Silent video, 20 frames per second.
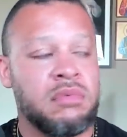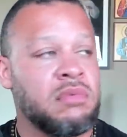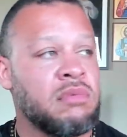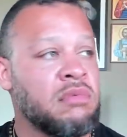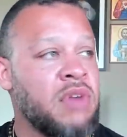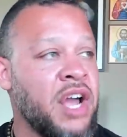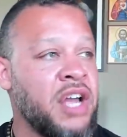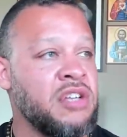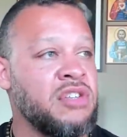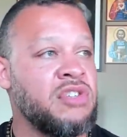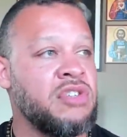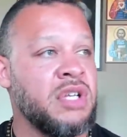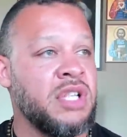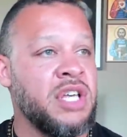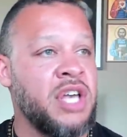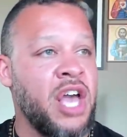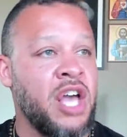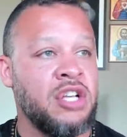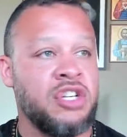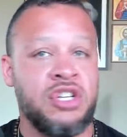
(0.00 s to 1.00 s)

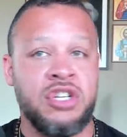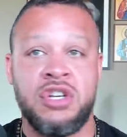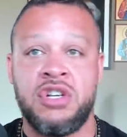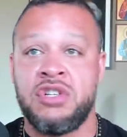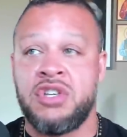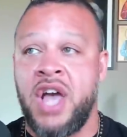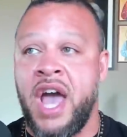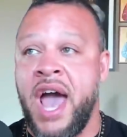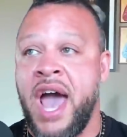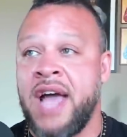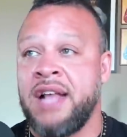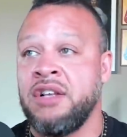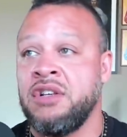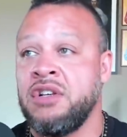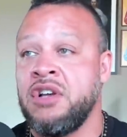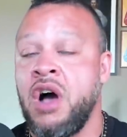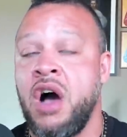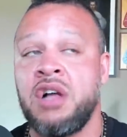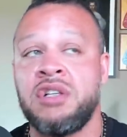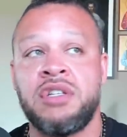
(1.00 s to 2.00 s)
reconciliation because I hadn't
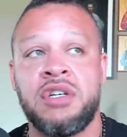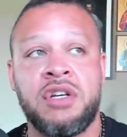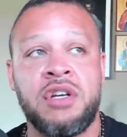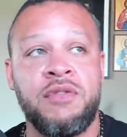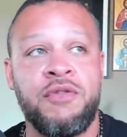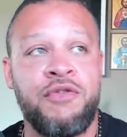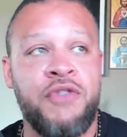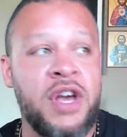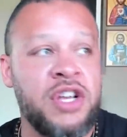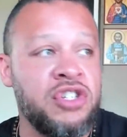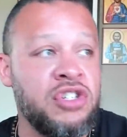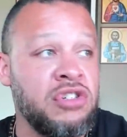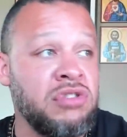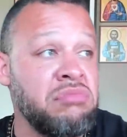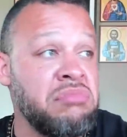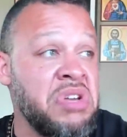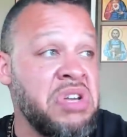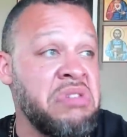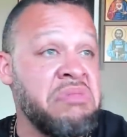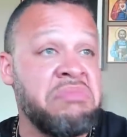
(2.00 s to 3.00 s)
gone to
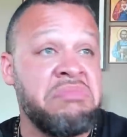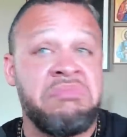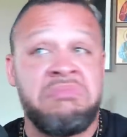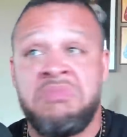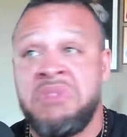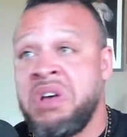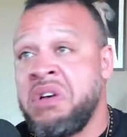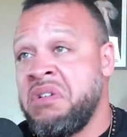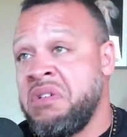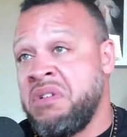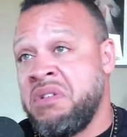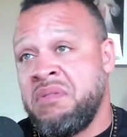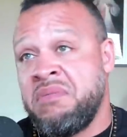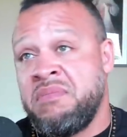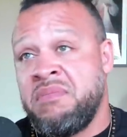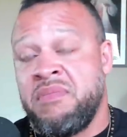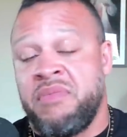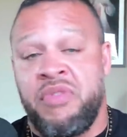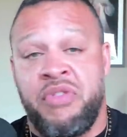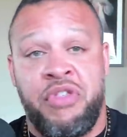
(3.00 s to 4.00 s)
confession in
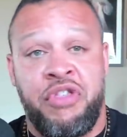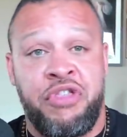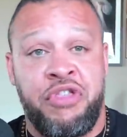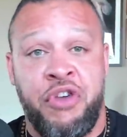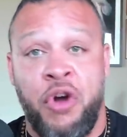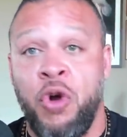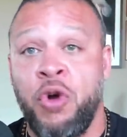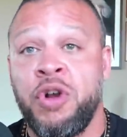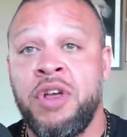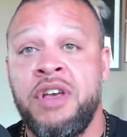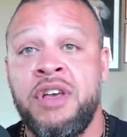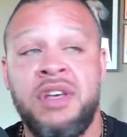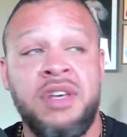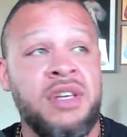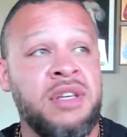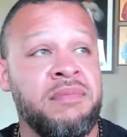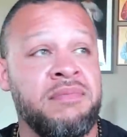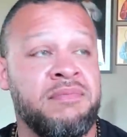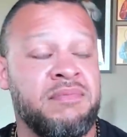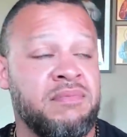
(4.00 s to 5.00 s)

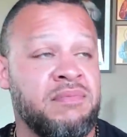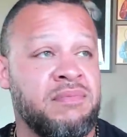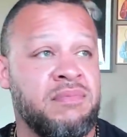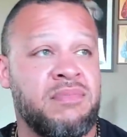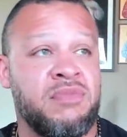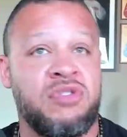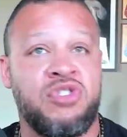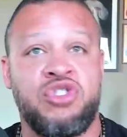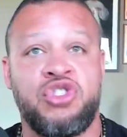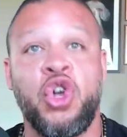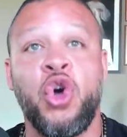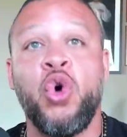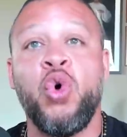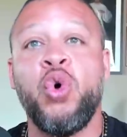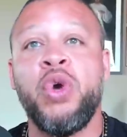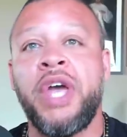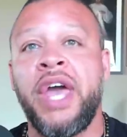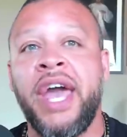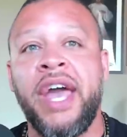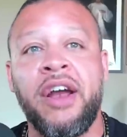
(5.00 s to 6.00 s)
thirty-two
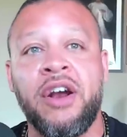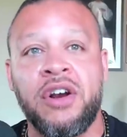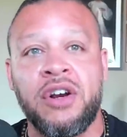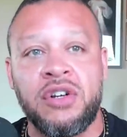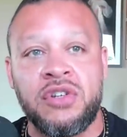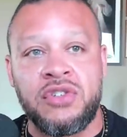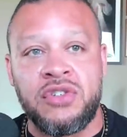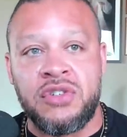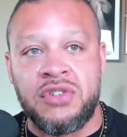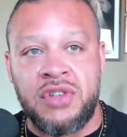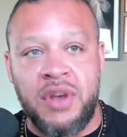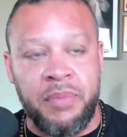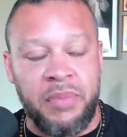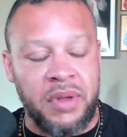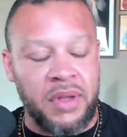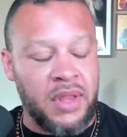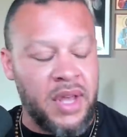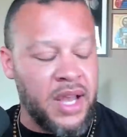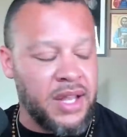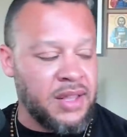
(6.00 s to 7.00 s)
years,
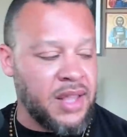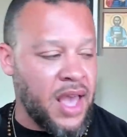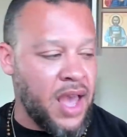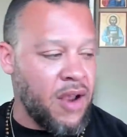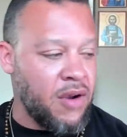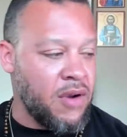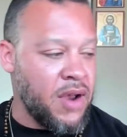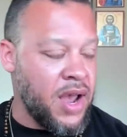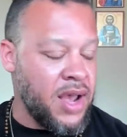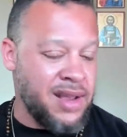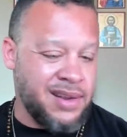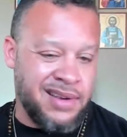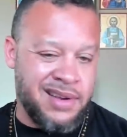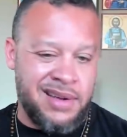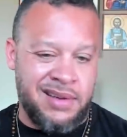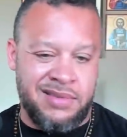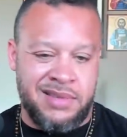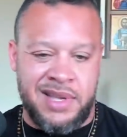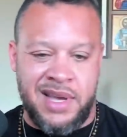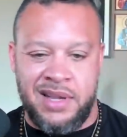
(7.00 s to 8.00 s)
something like that, right? I
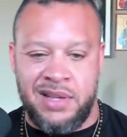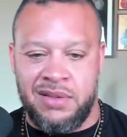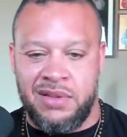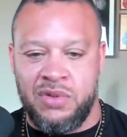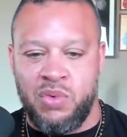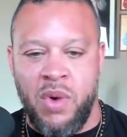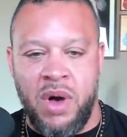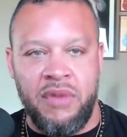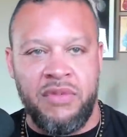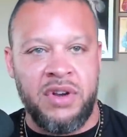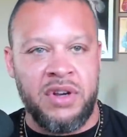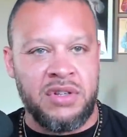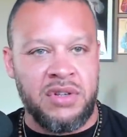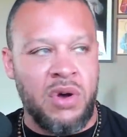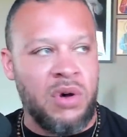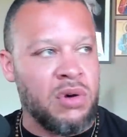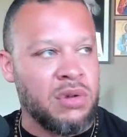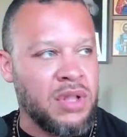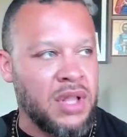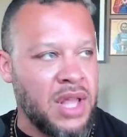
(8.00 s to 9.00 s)
was like twelve years
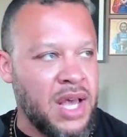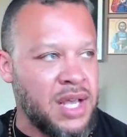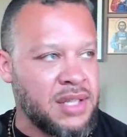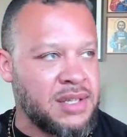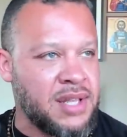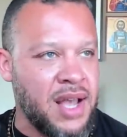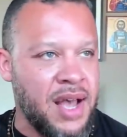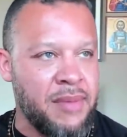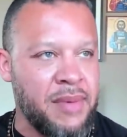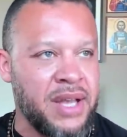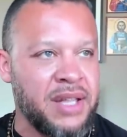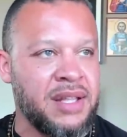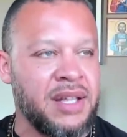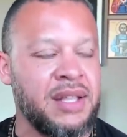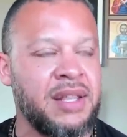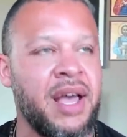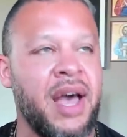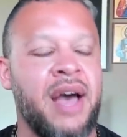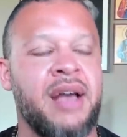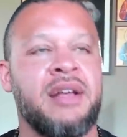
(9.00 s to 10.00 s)
old the last time I did
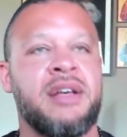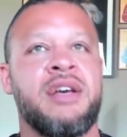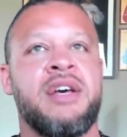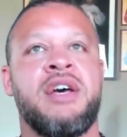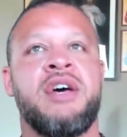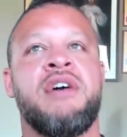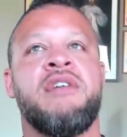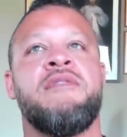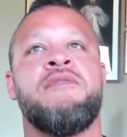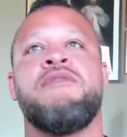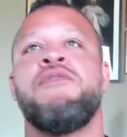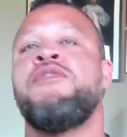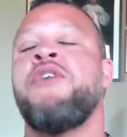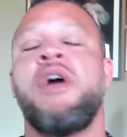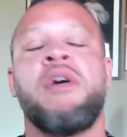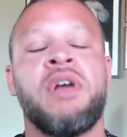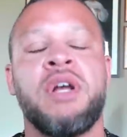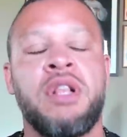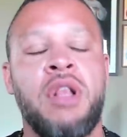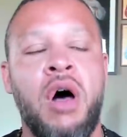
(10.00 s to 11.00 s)
that.
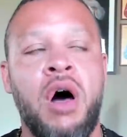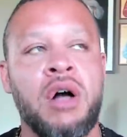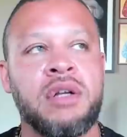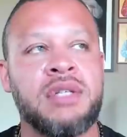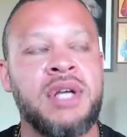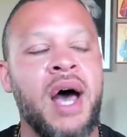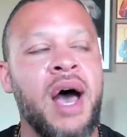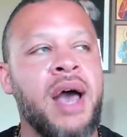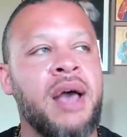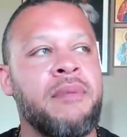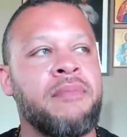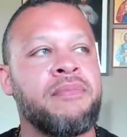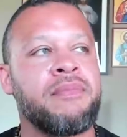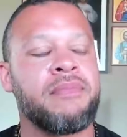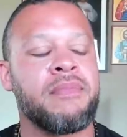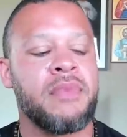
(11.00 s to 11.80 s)
Very long time.